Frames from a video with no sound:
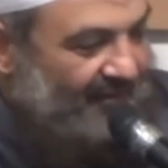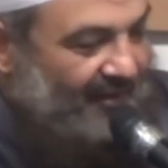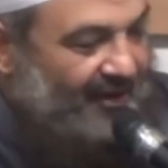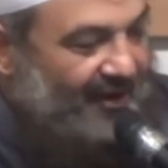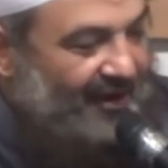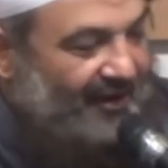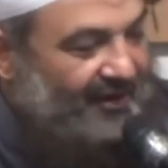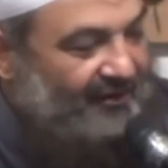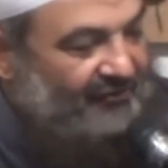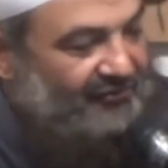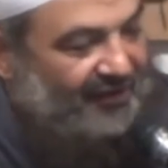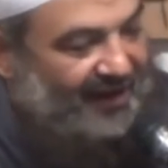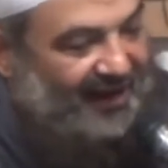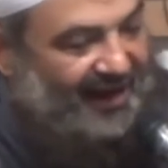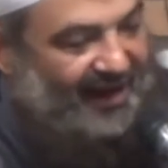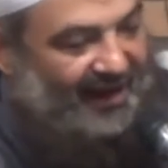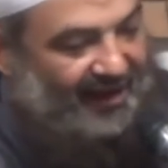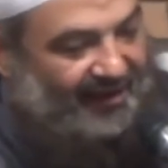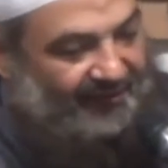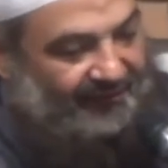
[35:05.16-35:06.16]
Maraqi
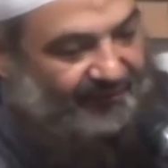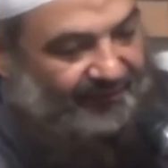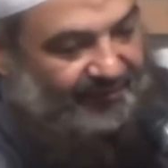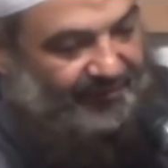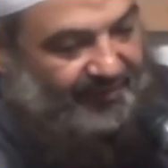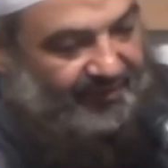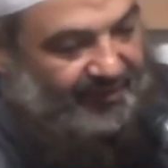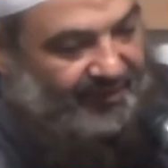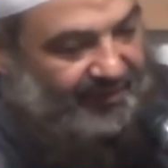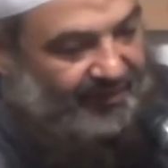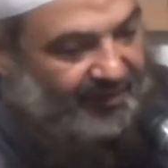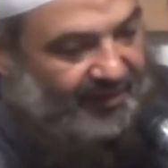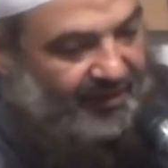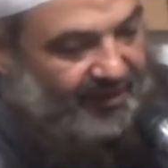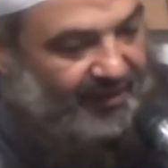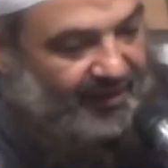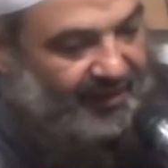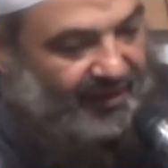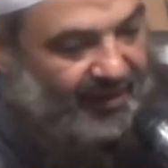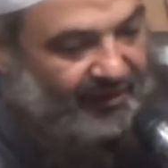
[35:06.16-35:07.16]
al-Falah,
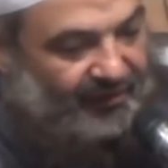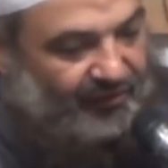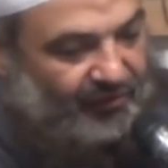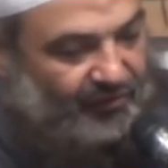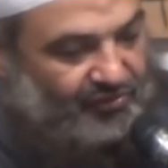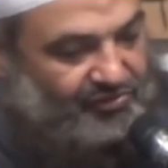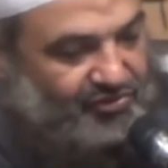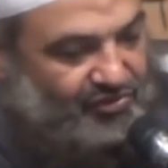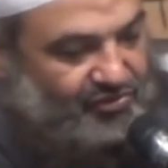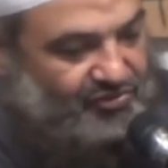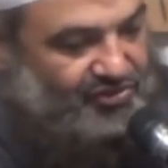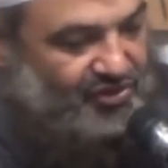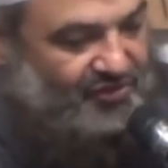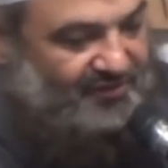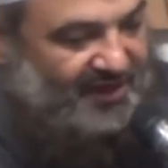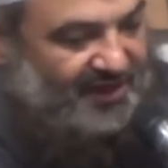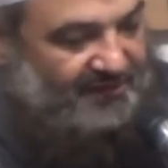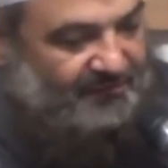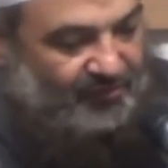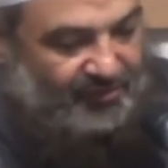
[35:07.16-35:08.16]
and also
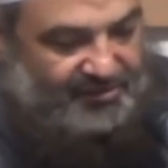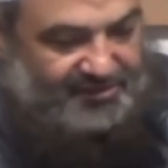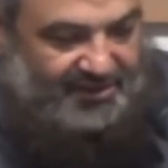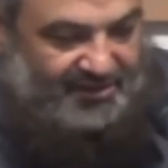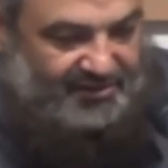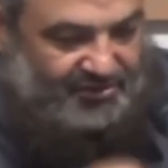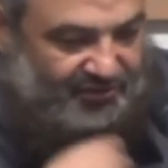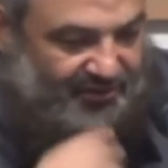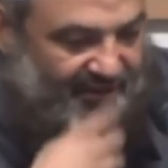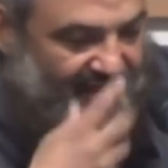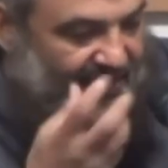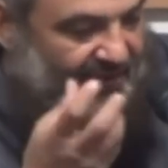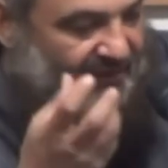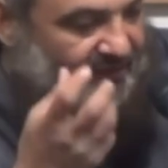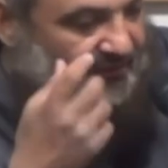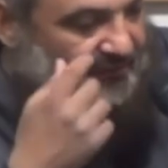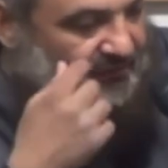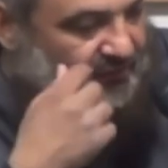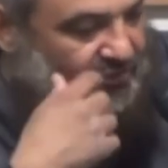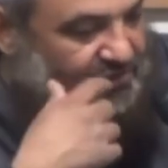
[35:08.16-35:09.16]
so many books into
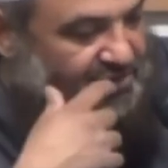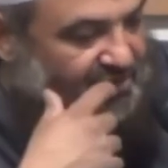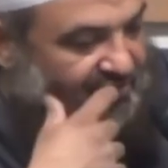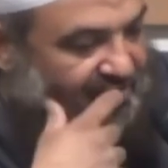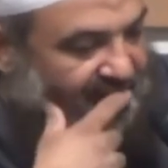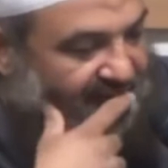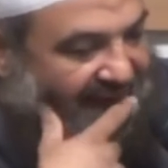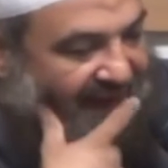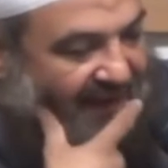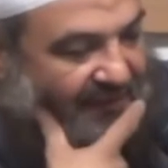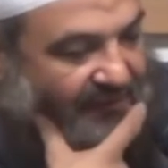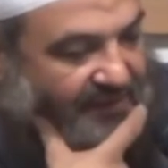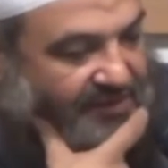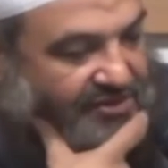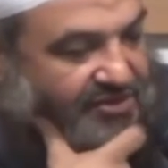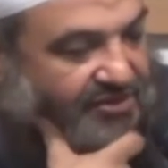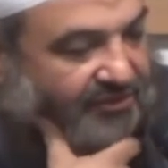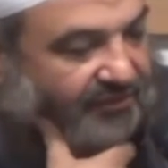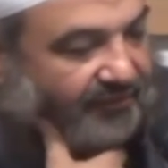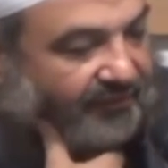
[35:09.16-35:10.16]
the books of the
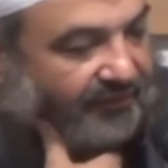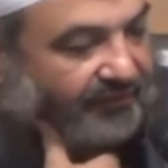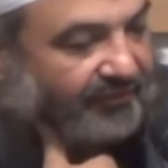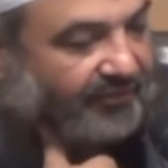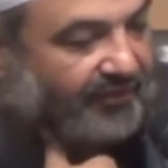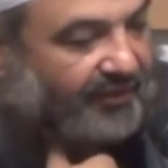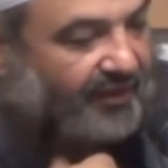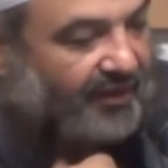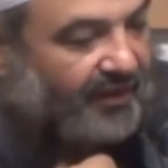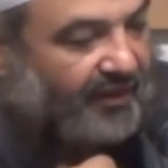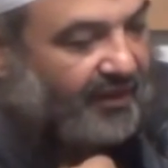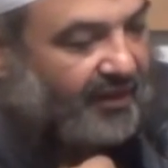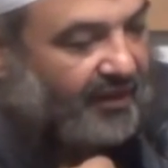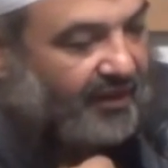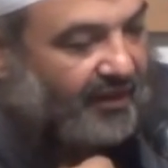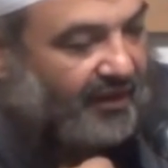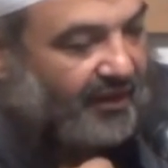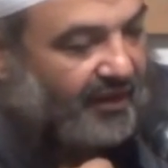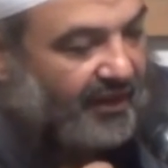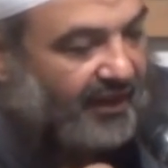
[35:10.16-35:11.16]
language.
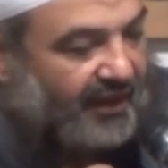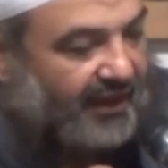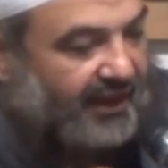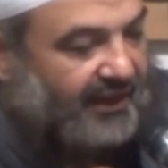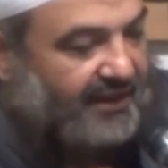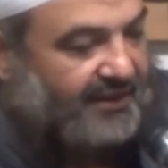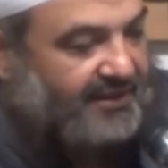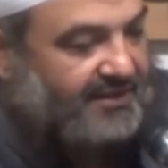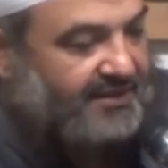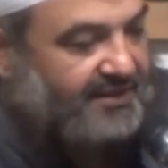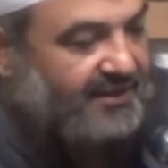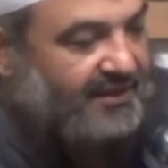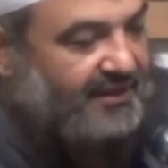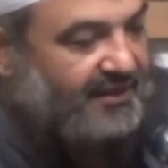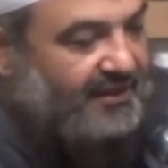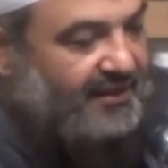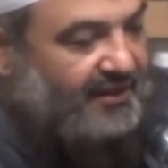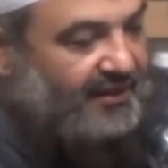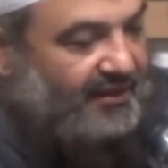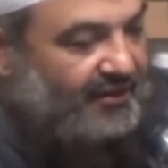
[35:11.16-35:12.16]
And
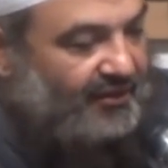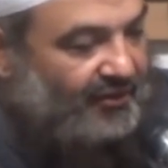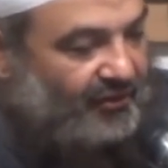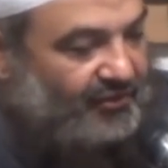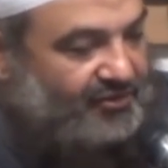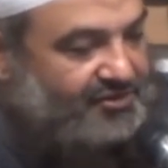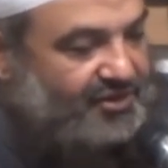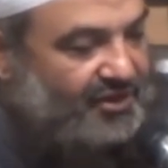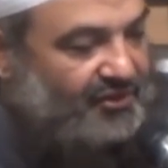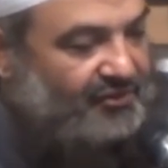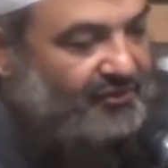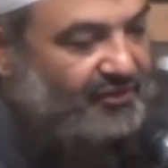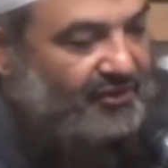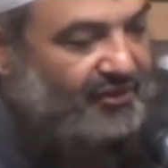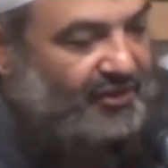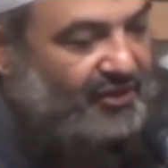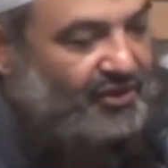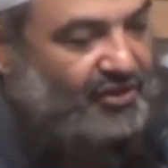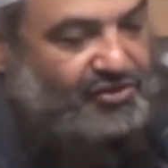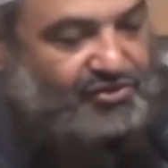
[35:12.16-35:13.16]

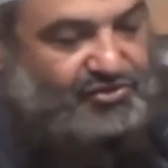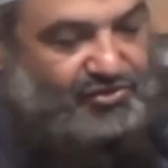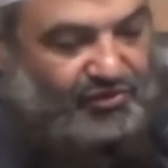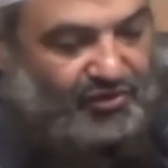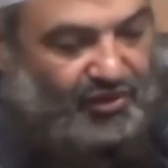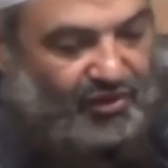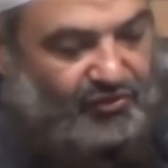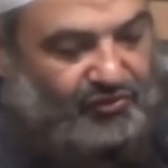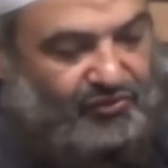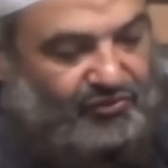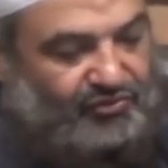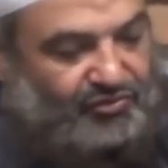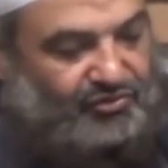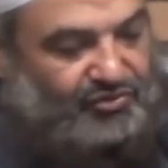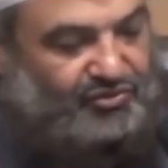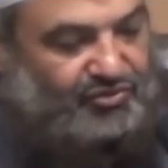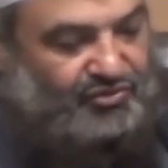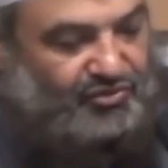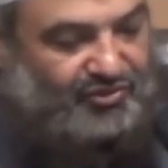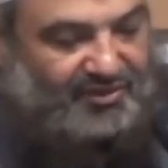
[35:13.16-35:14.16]
also he used to
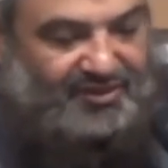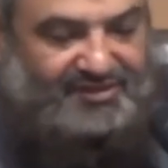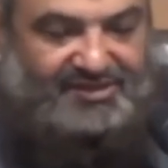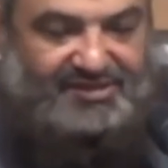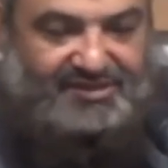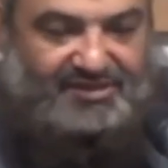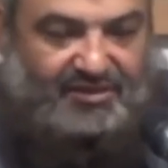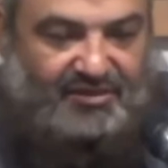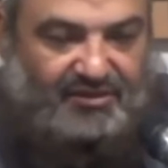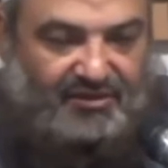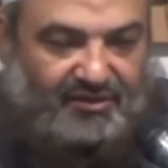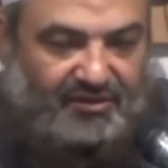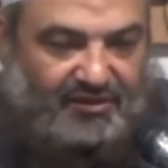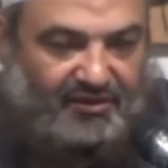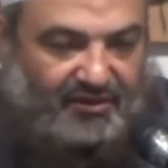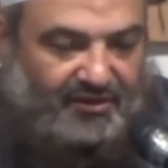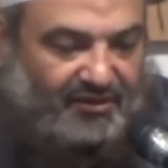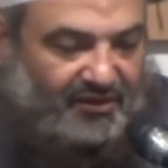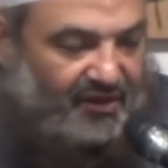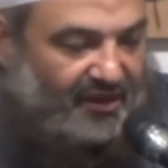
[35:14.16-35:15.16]
go to this
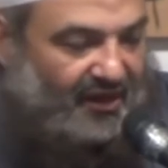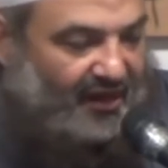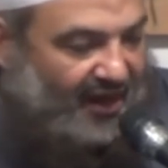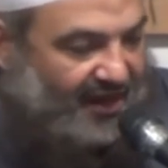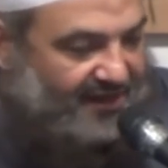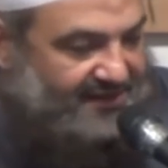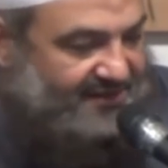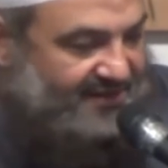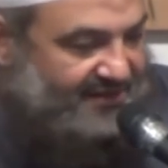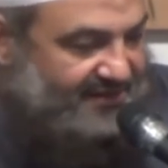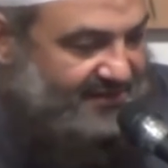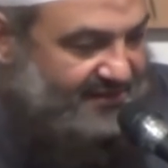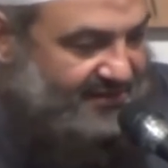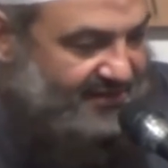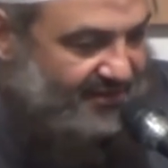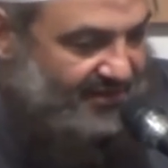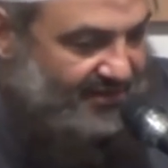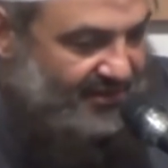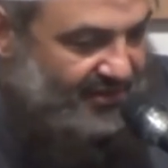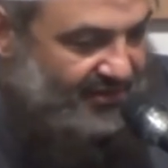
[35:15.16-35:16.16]

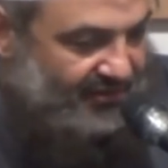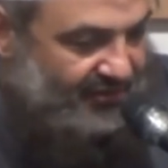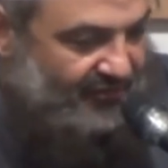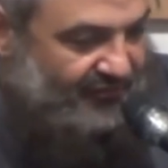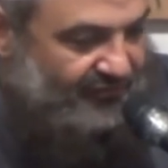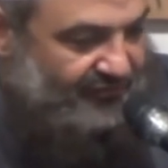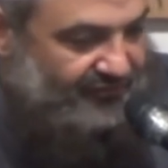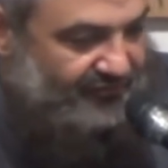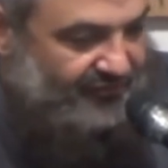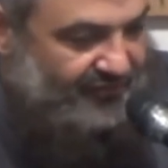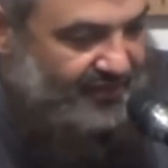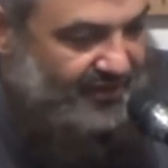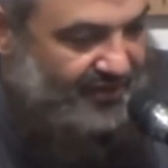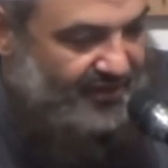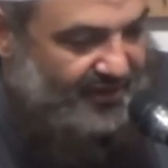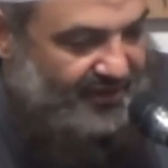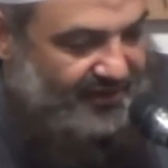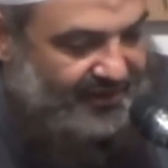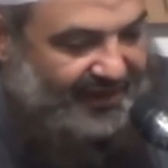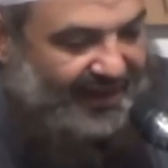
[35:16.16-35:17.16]
classes of
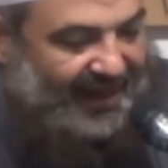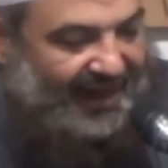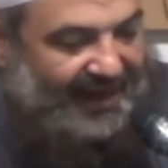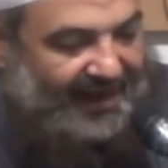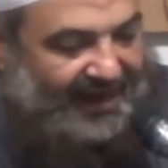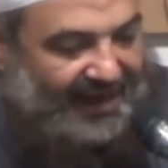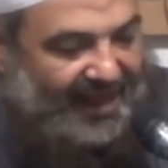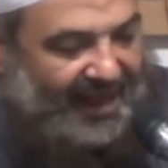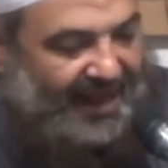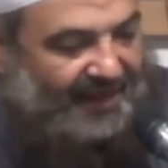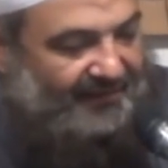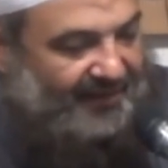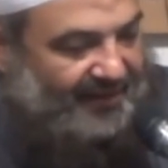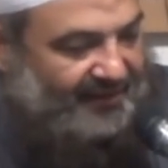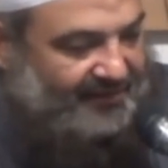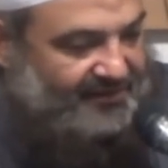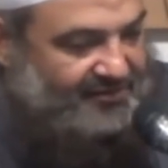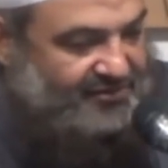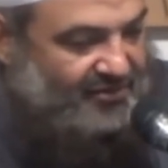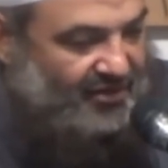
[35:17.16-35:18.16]
the
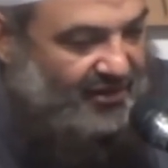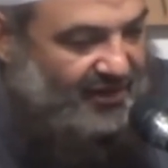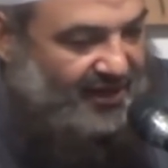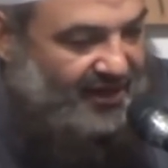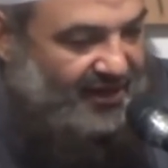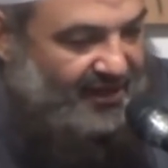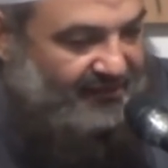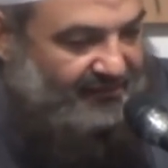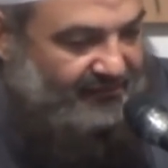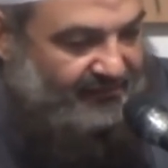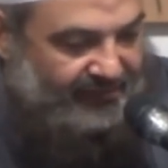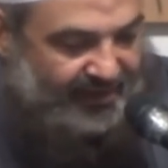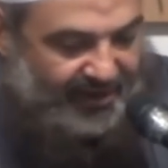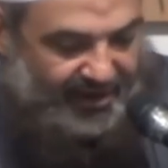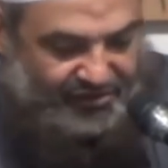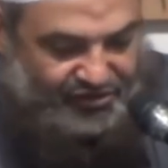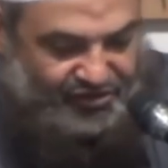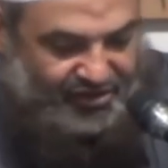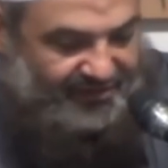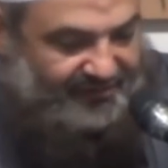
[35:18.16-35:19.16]
Allama, the scholar
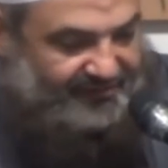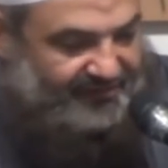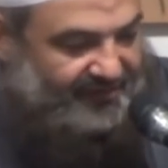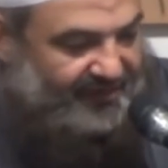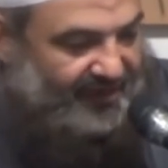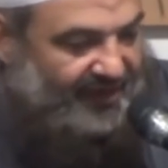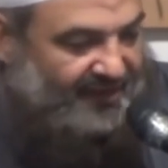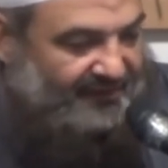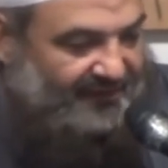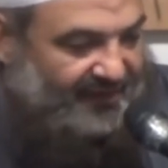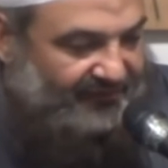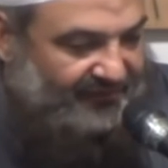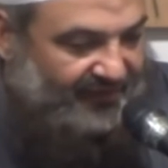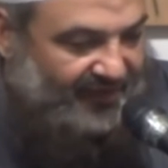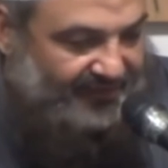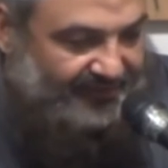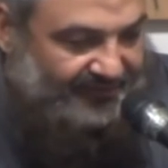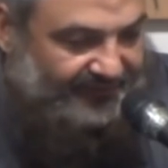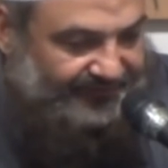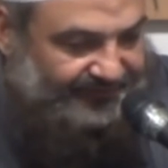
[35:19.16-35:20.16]
Bahjat
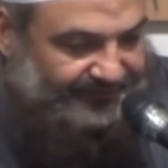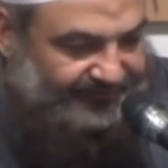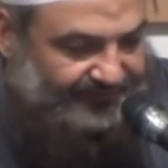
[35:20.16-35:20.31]
al-Baytan.